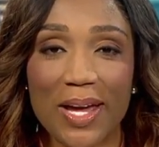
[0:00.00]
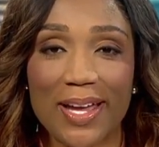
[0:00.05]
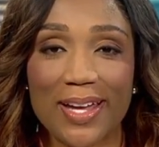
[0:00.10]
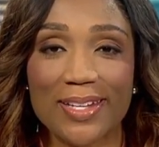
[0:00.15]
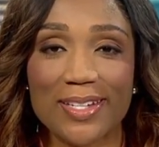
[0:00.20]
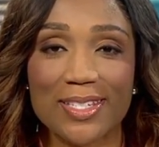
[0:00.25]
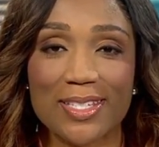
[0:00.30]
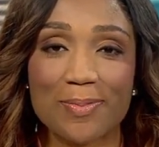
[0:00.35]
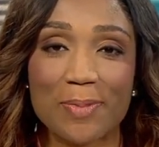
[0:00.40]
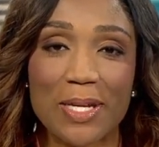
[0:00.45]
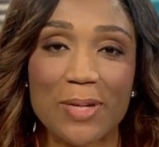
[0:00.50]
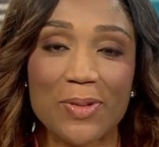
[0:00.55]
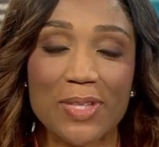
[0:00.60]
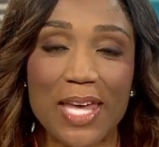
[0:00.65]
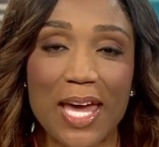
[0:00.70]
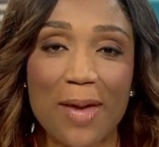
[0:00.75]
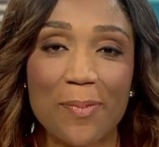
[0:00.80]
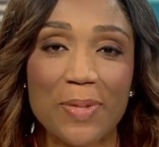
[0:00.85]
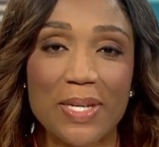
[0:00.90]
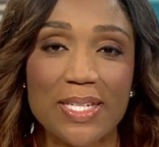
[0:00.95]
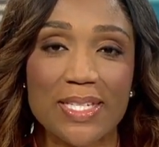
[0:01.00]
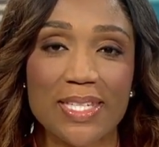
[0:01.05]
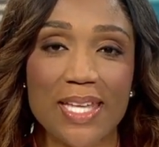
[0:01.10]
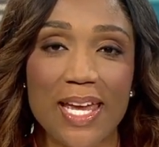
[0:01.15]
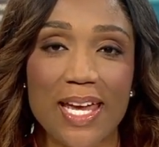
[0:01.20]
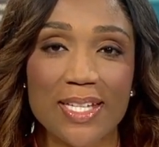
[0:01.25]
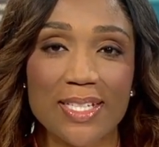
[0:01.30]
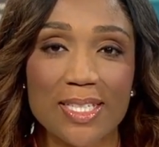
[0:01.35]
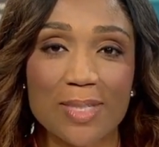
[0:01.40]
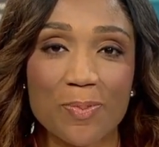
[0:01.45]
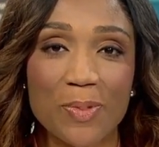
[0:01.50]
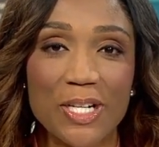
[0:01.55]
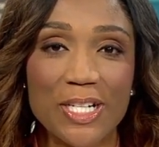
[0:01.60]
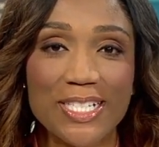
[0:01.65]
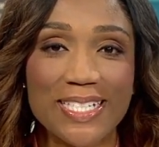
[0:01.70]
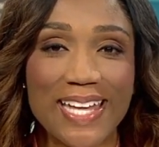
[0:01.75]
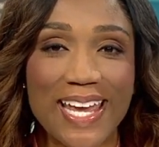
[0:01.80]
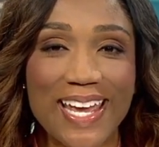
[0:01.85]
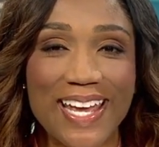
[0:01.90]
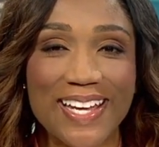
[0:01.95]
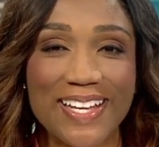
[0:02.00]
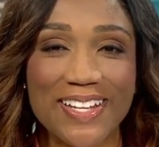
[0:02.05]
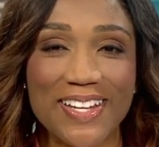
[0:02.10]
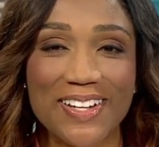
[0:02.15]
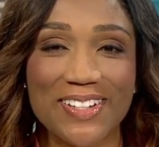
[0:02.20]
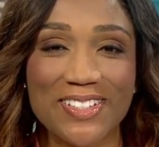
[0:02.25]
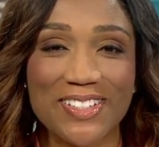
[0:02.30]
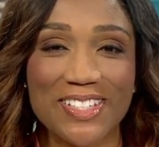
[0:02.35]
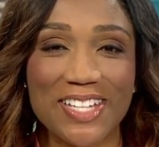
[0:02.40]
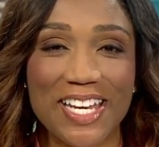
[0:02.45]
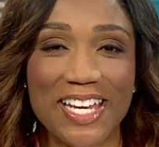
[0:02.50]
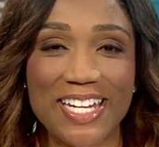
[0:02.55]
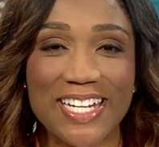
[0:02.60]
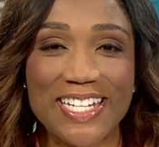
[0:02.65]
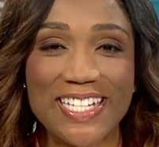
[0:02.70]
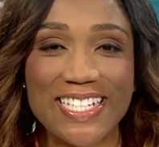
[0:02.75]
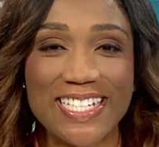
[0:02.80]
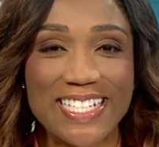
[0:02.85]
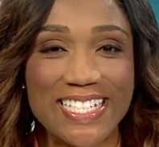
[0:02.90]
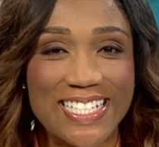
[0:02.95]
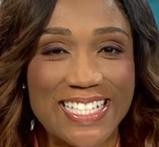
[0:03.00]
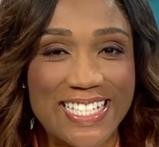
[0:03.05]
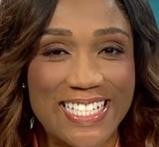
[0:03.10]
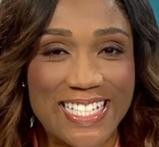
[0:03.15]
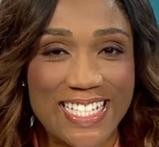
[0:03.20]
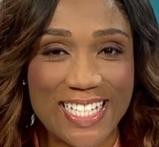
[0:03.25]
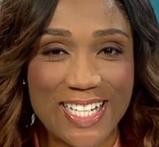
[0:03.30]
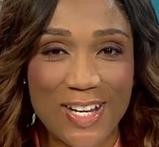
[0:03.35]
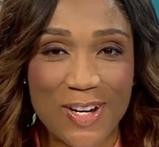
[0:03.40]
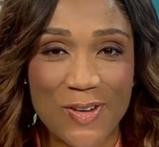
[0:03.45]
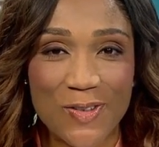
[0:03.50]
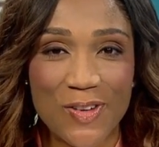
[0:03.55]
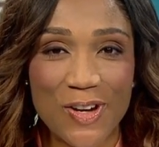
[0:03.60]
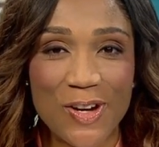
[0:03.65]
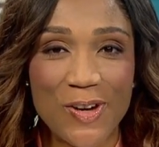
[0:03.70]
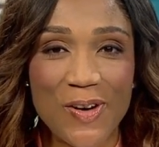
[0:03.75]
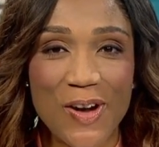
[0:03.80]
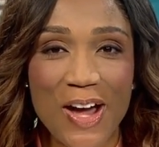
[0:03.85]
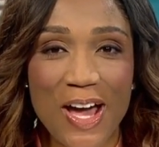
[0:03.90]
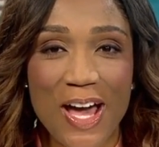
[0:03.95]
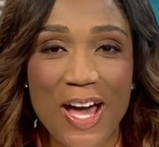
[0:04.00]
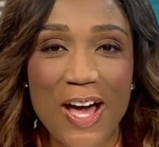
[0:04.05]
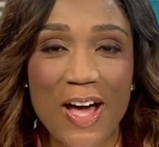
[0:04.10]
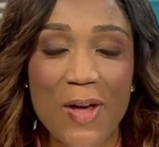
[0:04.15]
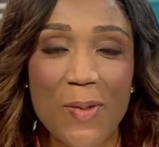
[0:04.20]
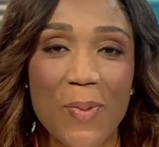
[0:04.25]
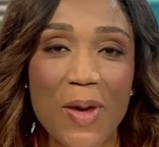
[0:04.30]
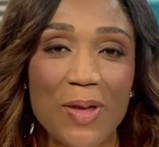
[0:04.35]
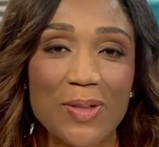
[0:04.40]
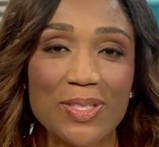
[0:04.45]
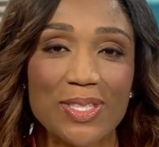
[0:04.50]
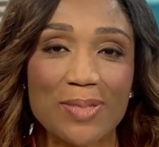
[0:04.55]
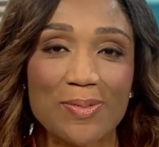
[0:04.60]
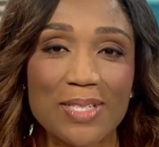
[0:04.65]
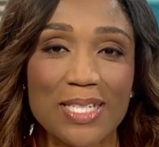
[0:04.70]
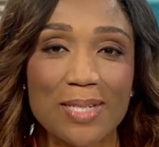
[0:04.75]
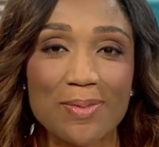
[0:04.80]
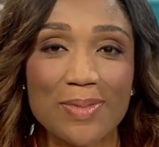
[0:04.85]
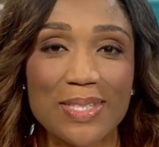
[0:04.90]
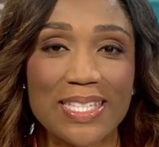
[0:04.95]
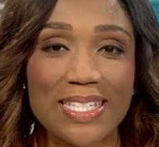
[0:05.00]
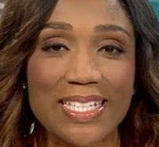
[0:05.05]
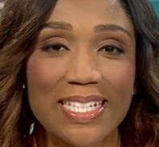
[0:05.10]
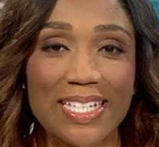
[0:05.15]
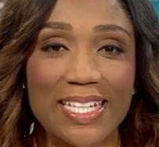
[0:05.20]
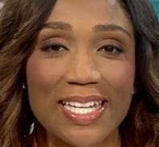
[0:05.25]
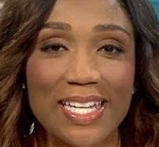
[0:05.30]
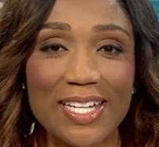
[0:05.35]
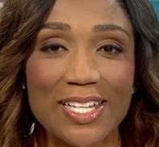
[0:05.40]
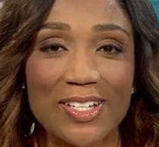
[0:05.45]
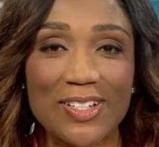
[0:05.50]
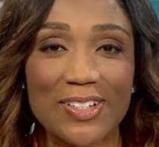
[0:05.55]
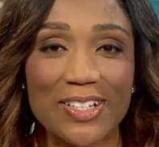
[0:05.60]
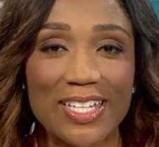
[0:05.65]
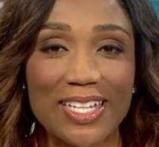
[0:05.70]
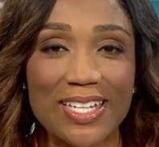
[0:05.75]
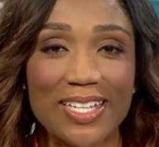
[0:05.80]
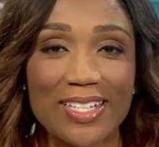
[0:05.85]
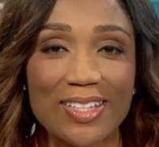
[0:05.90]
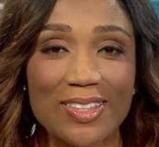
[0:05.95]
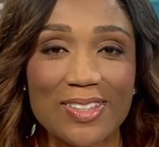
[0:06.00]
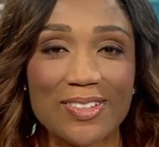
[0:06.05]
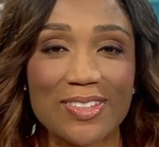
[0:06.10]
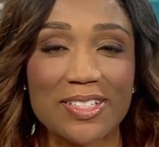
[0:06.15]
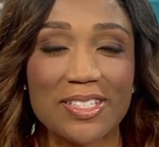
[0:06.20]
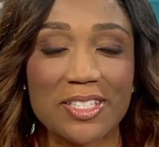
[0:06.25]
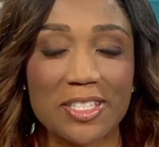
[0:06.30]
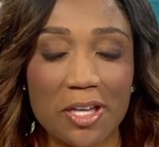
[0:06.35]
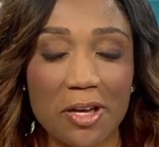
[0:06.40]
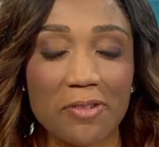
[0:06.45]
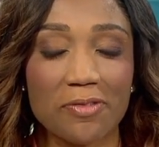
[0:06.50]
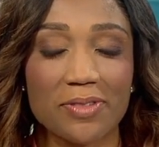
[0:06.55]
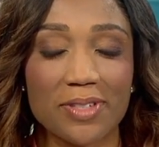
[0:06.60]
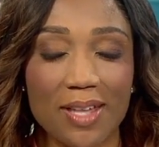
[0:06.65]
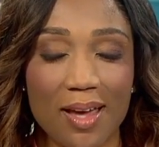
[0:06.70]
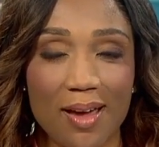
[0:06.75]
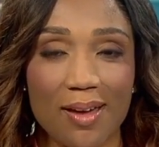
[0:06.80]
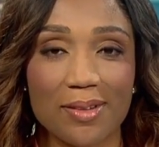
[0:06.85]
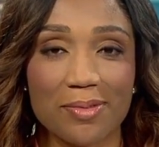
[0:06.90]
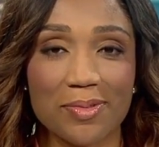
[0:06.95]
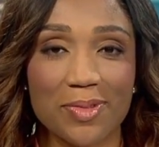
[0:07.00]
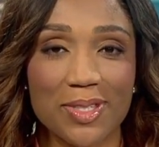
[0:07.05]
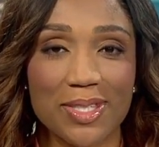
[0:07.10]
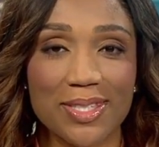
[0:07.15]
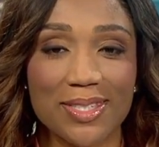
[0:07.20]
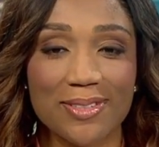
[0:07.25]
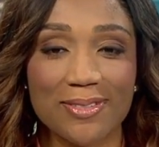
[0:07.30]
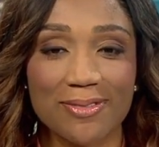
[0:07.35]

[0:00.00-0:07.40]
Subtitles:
I got to speak with happiness expert and coach Dannie De Novo about some tips to get your kid through these tough times.